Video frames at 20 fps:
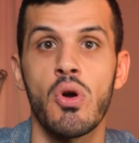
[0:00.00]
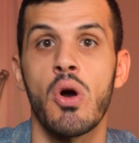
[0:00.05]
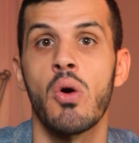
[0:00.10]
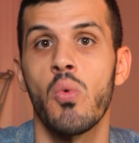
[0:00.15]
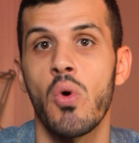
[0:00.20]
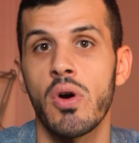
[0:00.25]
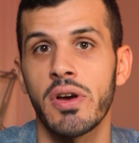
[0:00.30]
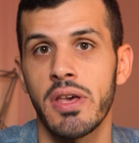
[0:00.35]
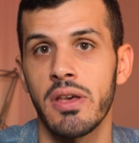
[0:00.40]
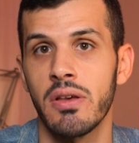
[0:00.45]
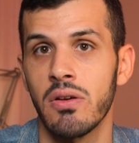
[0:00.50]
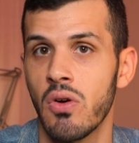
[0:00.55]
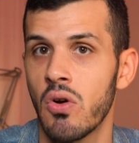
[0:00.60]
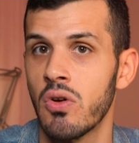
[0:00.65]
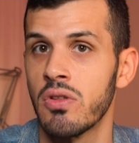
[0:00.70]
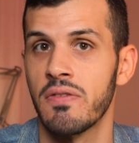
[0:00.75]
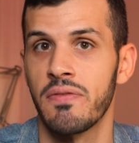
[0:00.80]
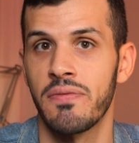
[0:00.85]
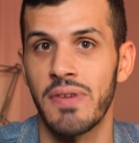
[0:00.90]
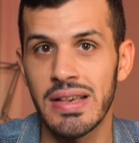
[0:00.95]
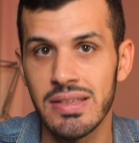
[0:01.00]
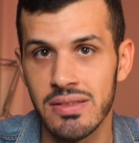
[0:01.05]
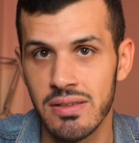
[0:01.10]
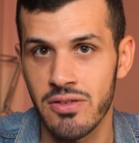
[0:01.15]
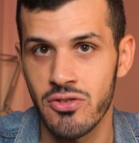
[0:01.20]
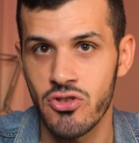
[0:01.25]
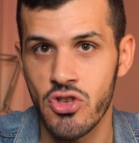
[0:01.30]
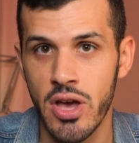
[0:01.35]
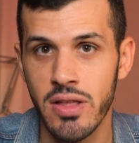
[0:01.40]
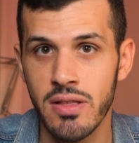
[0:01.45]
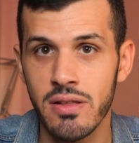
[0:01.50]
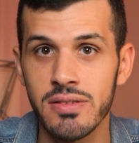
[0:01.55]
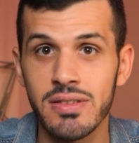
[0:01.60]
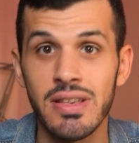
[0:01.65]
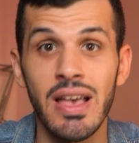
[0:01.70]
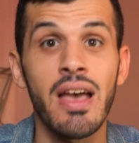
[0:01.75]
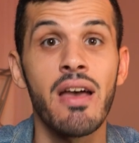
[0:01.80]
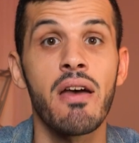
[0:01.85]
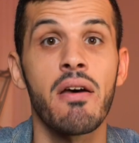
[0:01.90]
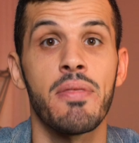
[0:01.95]
you are working on faceless channels,
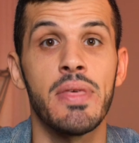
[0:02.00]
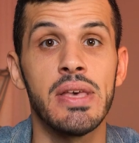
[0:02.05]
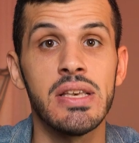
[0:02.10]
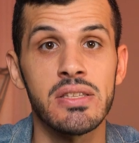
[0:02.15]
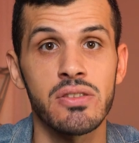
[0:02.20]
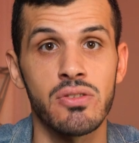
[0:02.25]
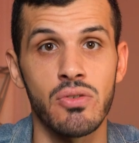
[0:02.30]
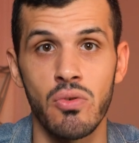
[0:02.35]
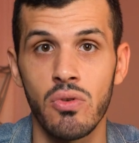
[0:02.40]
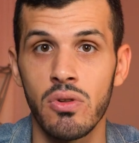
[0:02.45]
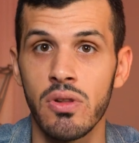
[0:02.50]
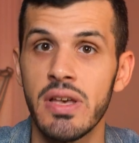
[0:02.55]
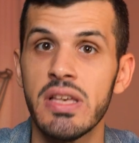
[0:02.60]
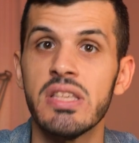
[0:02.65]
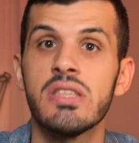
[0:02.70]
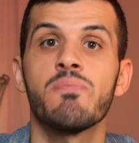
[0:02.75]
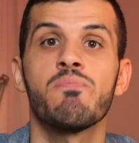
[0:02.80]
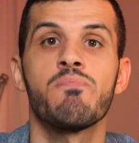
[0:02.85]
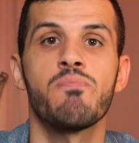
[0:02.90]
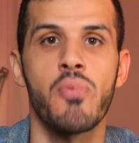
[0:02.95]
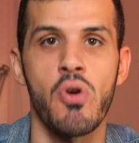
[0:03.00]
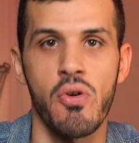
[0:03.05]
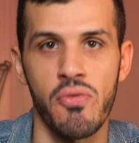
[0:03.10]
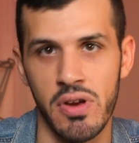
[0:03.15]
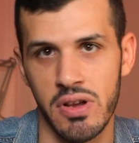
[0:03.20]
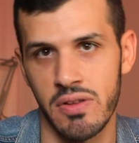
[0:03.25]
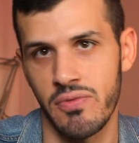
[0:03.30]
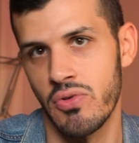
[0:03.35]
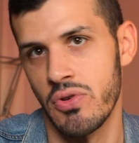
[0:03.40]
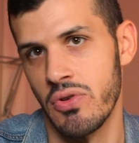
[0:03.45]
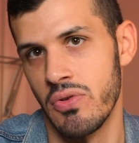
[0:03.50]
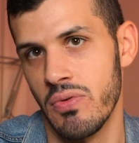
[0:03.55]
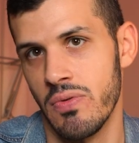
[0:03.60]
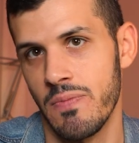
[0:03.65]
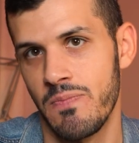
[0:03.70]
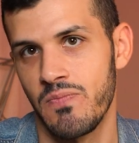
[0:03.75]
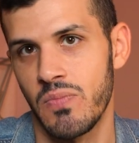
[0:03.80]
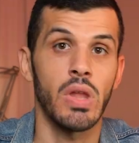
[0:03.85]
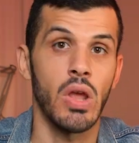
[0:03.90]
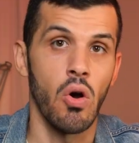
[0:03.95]
this tool is perfect for you.
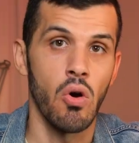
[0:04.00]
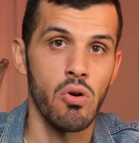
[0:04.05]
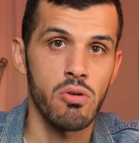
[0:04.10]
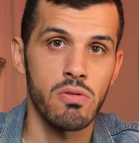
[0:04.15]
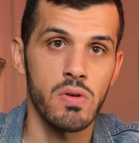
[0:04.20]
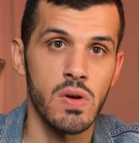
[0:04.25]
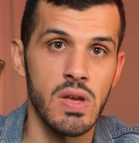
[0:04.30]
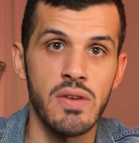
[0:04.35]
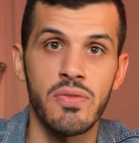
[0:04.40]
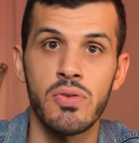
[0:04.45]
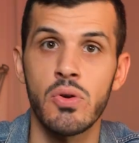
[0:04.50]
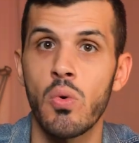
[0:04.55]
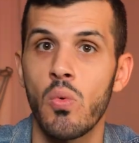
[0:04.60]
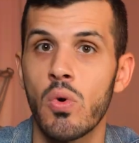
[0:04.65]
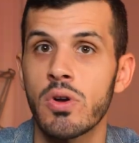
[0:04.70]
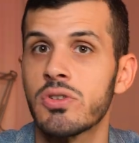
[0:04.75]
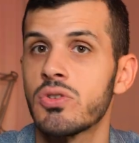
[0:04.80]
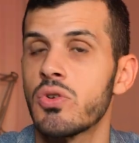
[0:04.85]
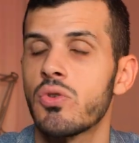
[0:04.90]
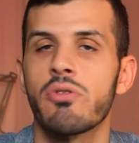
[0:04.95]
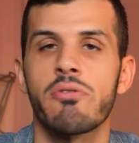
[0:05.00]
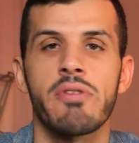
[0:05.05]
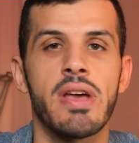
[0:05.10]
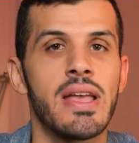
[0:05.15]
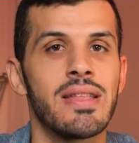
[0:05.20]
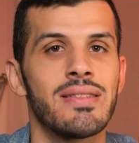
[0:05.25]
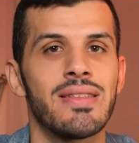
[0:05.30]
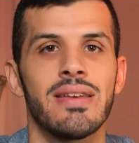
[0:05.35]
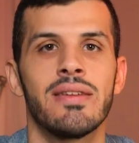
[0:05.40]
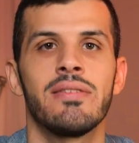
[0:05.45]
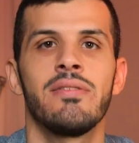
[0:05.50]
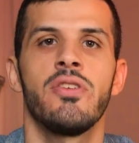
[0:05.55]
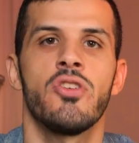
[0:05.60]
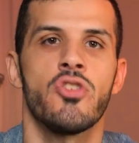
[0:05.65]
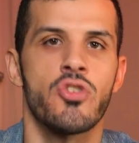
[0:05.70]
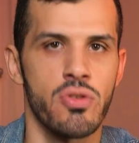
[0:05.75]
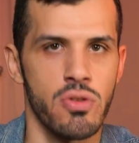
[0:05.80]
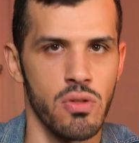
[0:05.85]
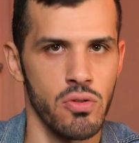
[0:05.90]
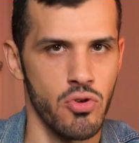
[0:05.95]
Or if you want to create
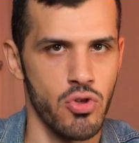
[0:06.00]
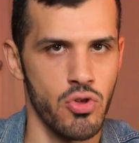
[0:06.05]
additional